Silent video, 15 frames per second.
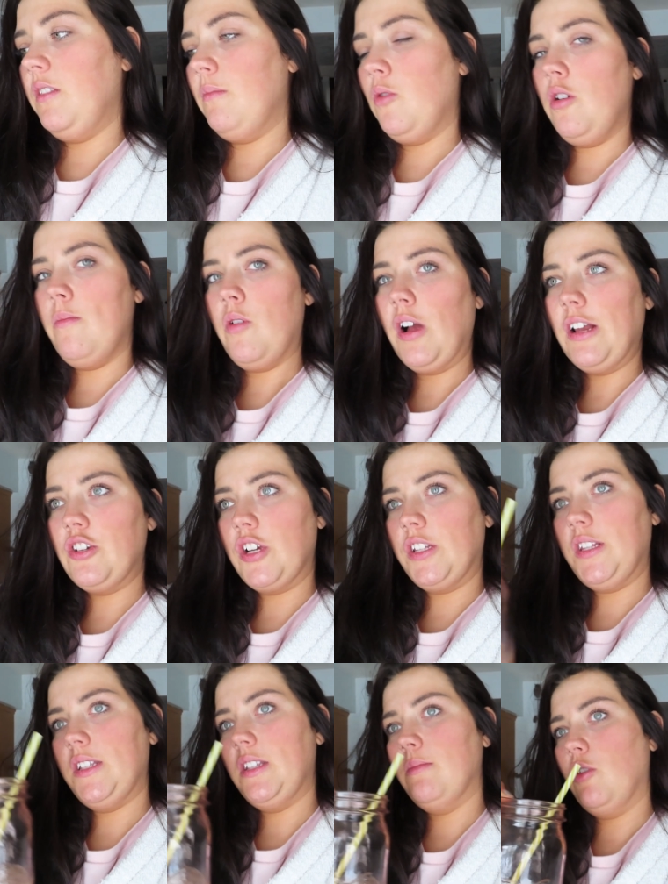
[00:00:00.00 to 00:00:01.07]
the more and more I drink
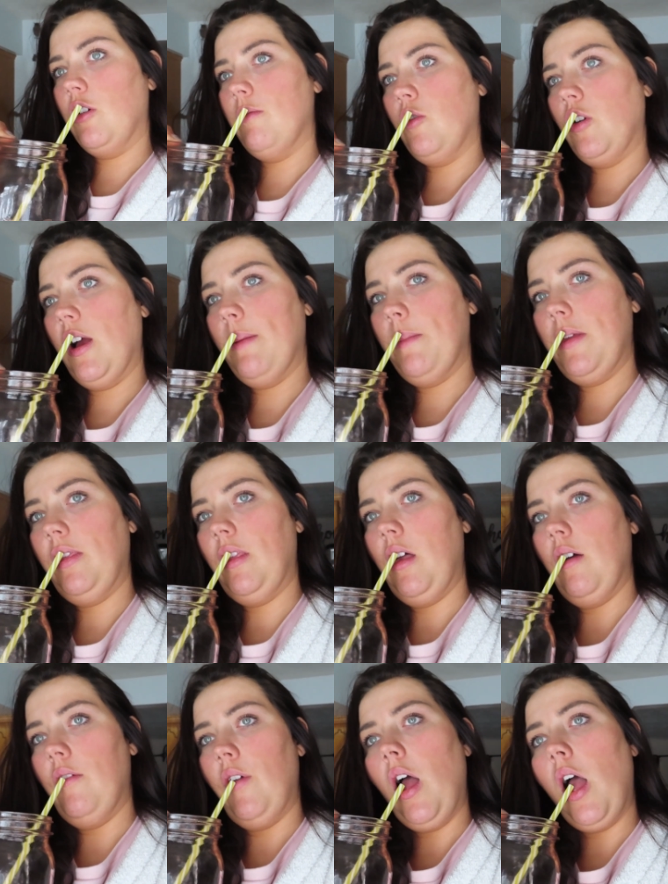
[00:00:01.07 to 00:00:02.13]
this, the more and more I'm in love.